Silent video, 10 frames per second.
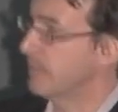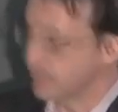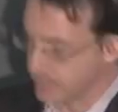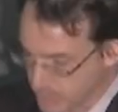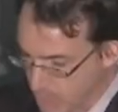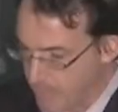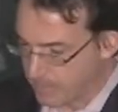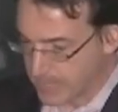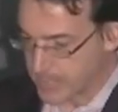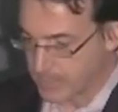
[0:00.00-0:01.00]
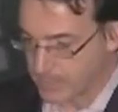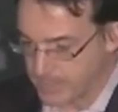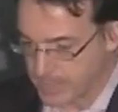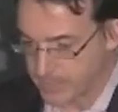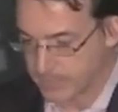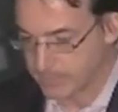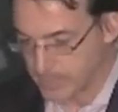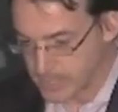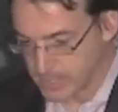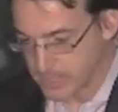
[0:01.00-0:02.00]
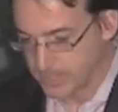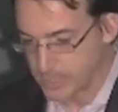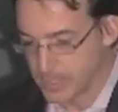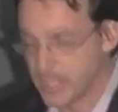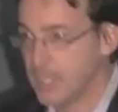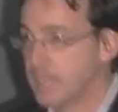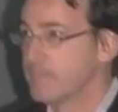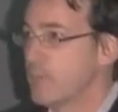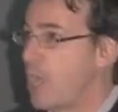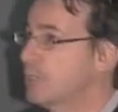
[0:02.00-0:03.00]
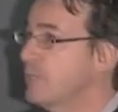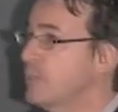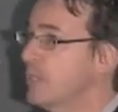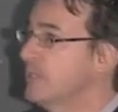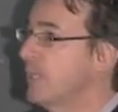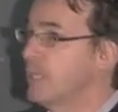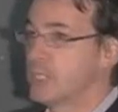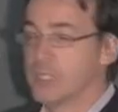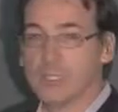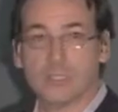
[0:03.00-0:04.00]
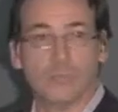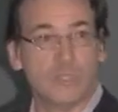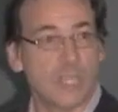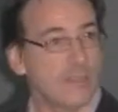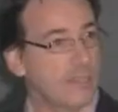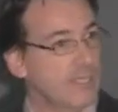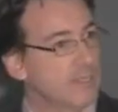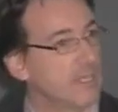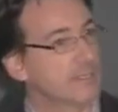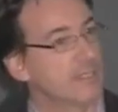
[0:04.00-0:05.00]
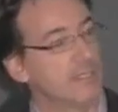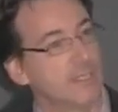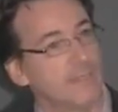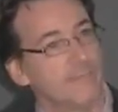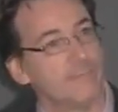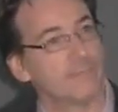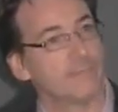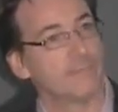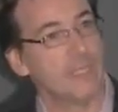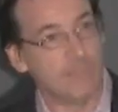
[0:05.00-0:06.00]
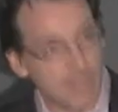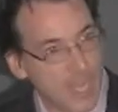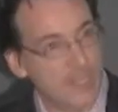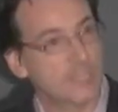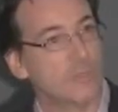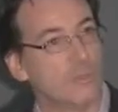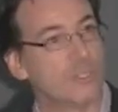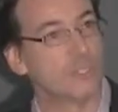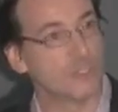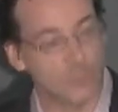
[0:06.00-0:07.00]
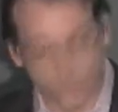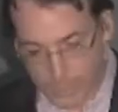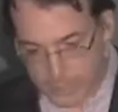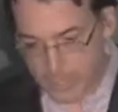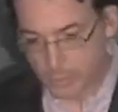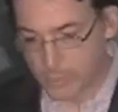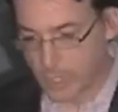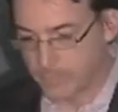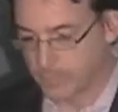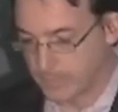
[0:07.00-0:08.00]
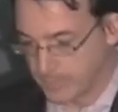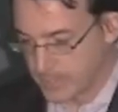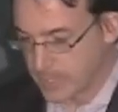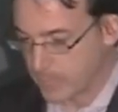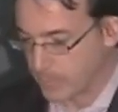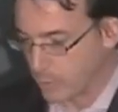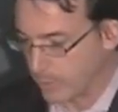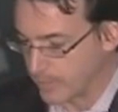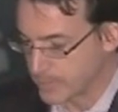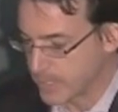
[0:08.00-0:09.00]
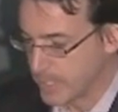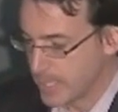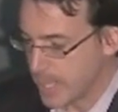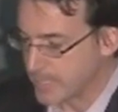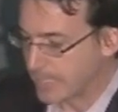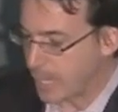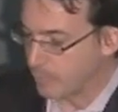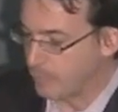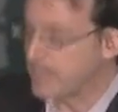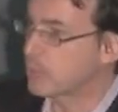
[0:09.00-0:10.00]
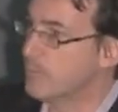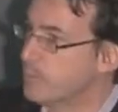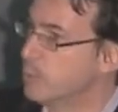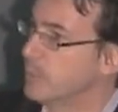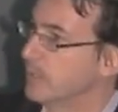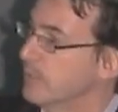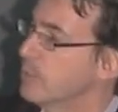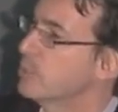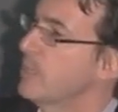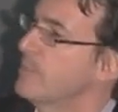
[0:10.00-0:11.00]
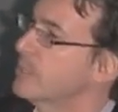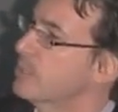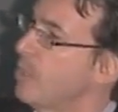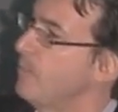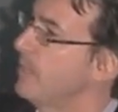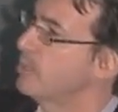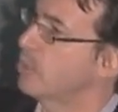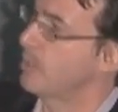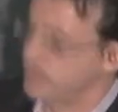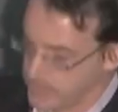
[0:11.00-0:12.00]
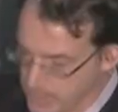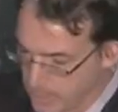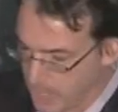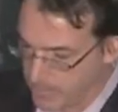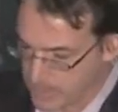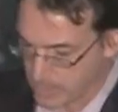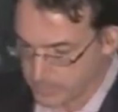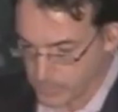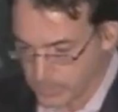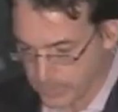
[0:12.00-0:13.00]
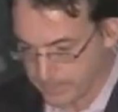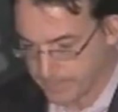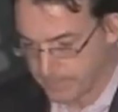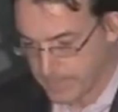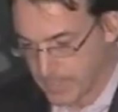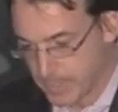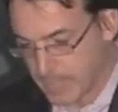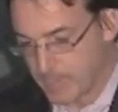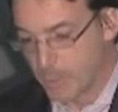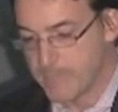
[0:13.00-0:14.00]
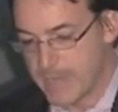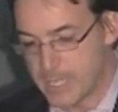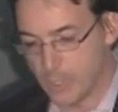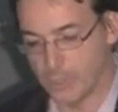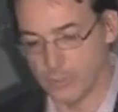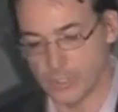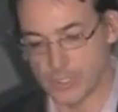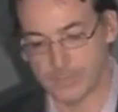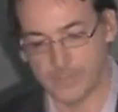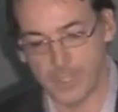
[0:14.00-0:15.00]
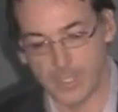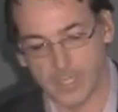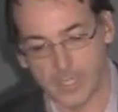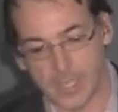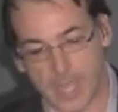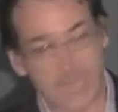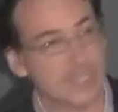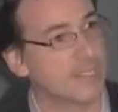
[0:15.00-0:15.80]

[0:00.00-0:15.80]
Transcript: systems, building these complicated embedded systems, artificial intelligence, which I think that even high schools soon will start to adopt these kind of programs, and cloud-based computing. There's going to be so many jobs in cloud-based computing, among many others.